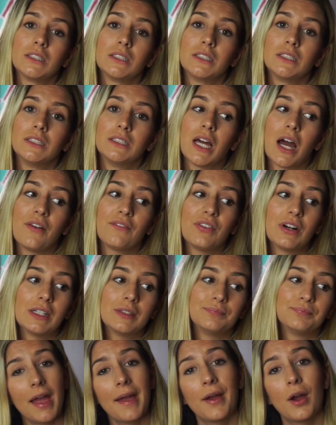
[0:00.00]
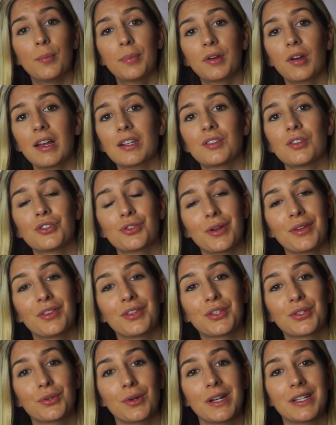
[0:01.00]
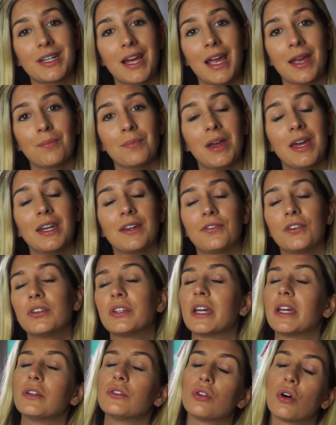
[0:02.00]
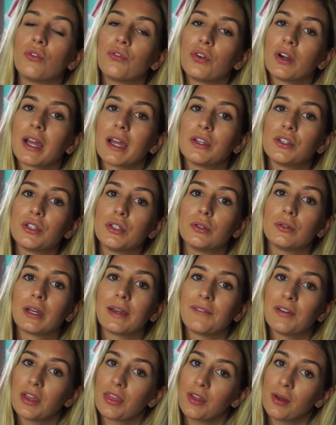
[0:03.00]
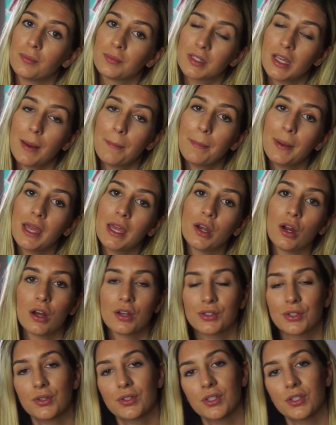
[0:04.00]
not fun. I hope you guys enjoyed this story time. And if you did, don't forget to give it a thumbs up and also